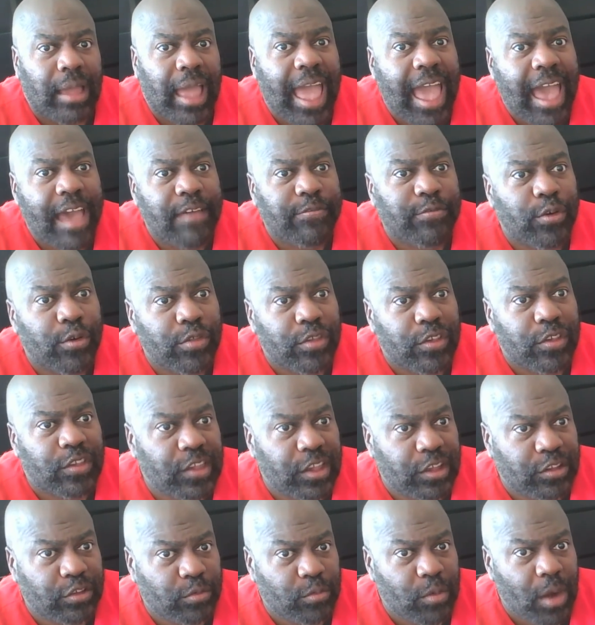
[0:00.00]
after the
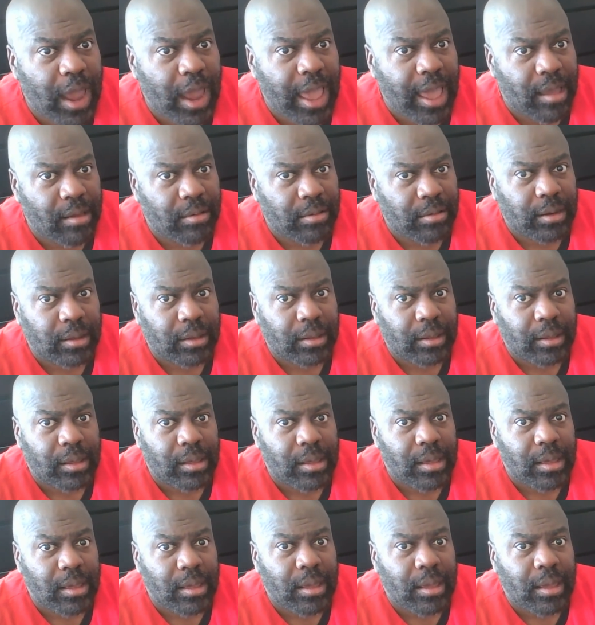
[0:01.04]
6th round.
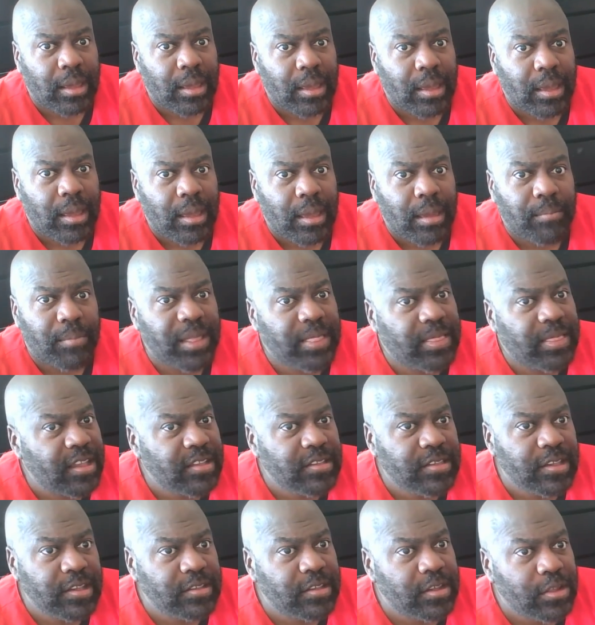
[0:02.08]
But
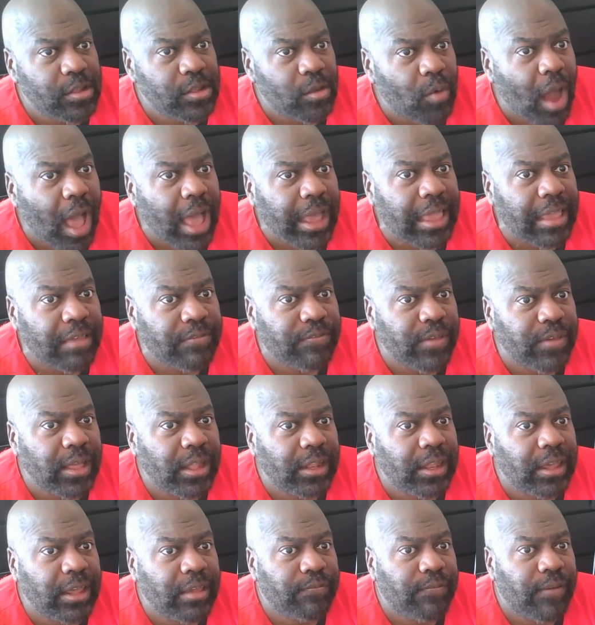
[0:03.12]
this isn't the Rocky
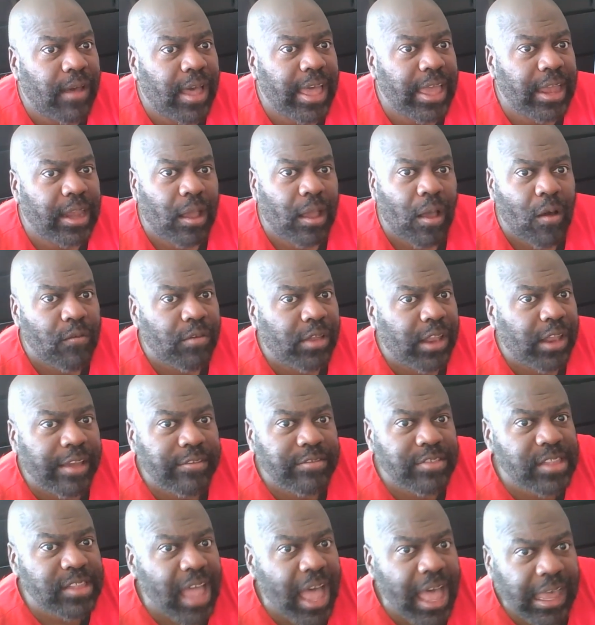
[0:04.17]
Fielding fight.
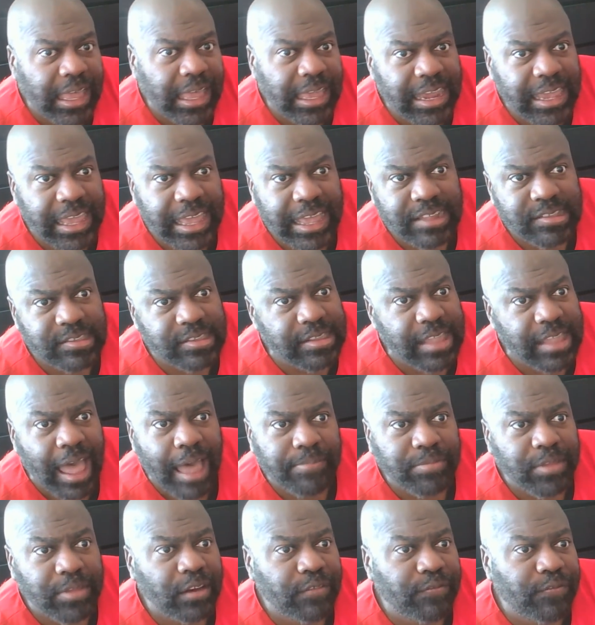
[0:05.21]
Kovalev's not going to get
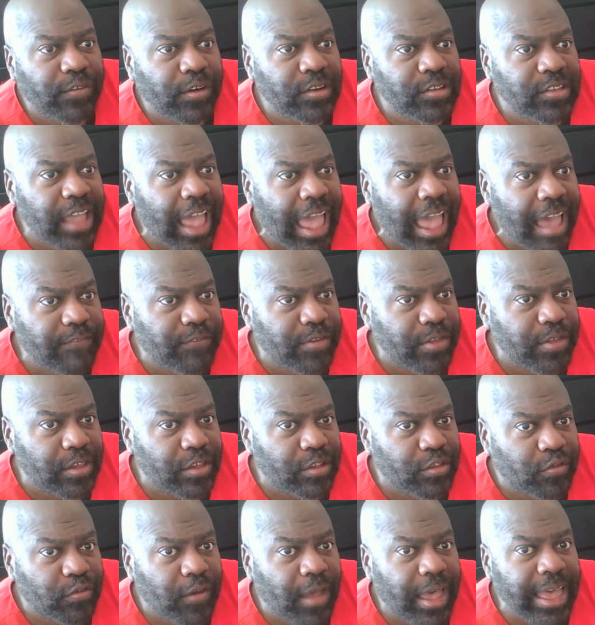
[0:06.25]
stopped in the first half of
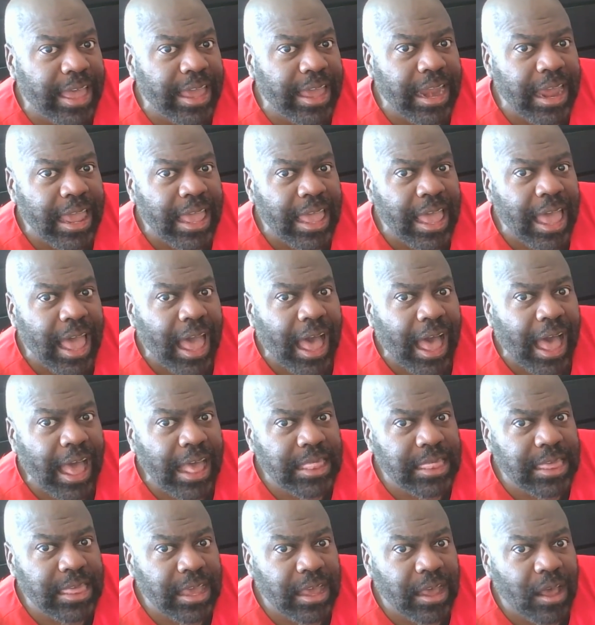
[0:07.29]
this fight.
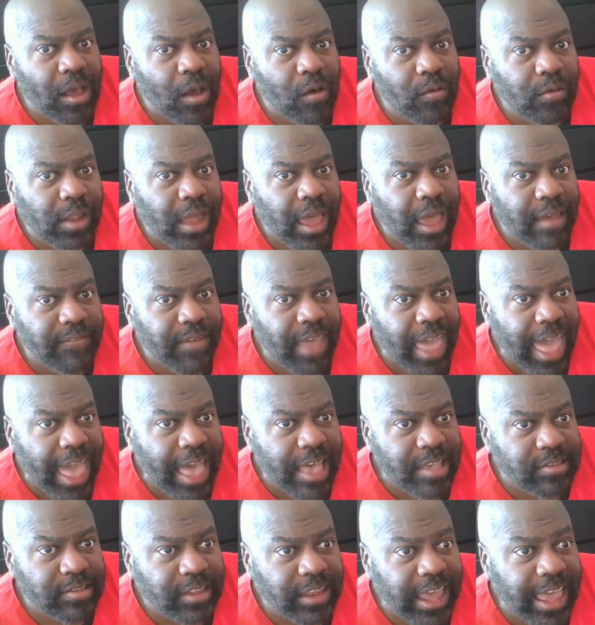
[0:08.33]
I think Kovalev
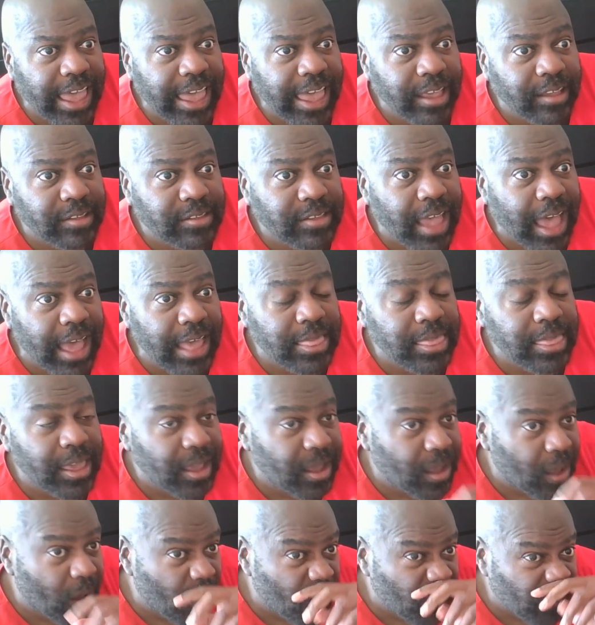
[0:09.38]
has legs. I
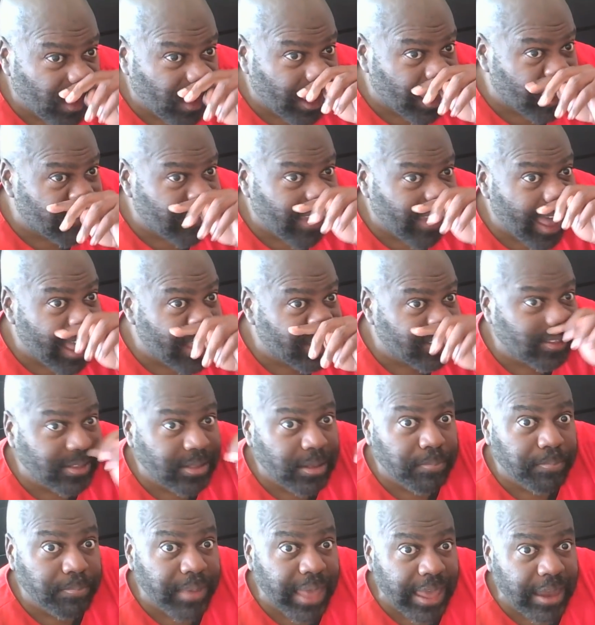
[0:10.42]
think Kovalev has
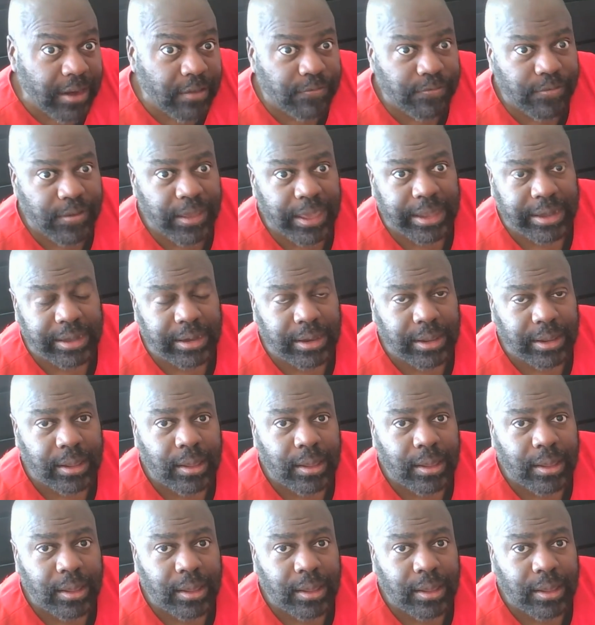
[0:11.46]
the benefit